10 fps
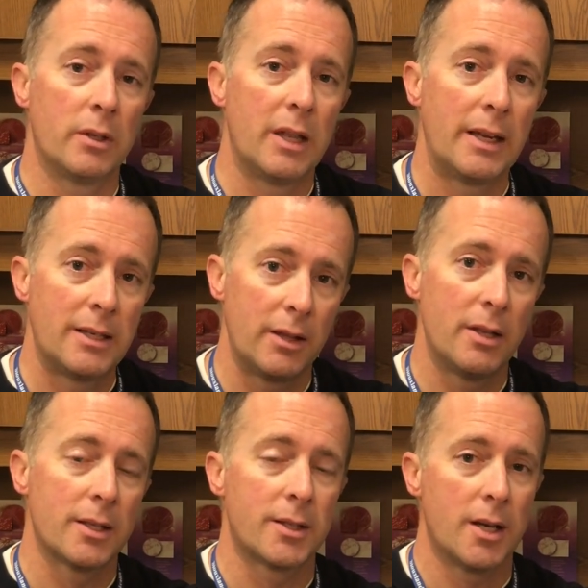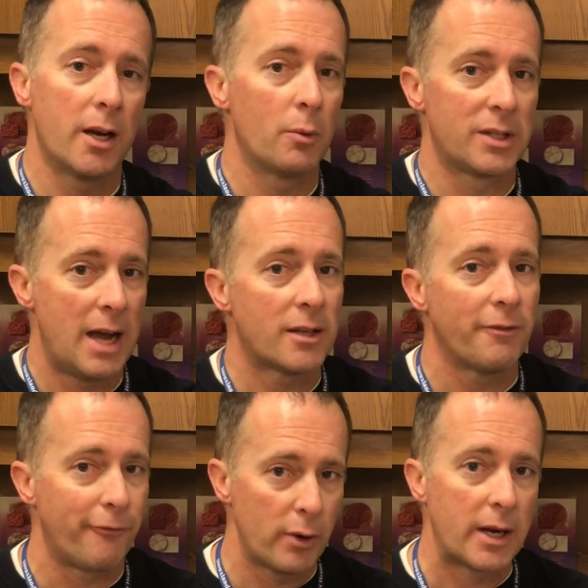they did this study was not to
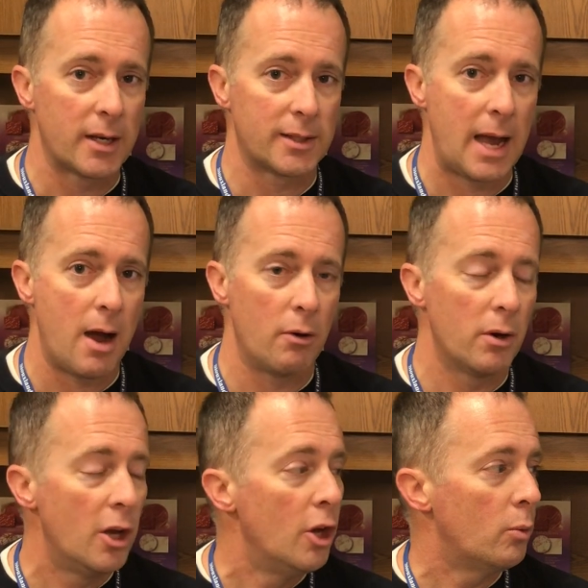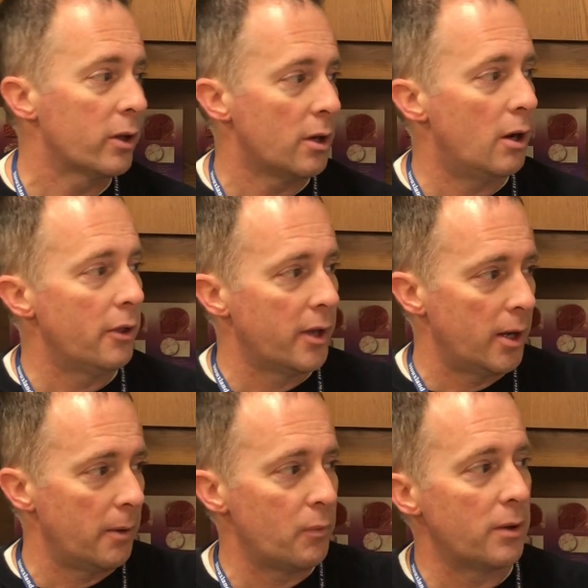freak us out with all
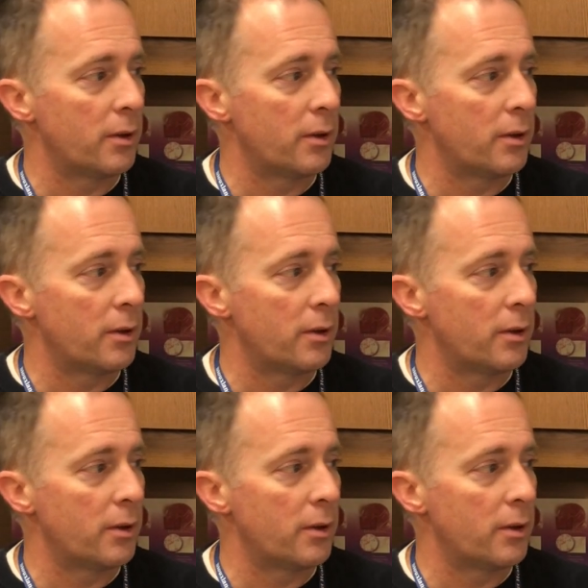the,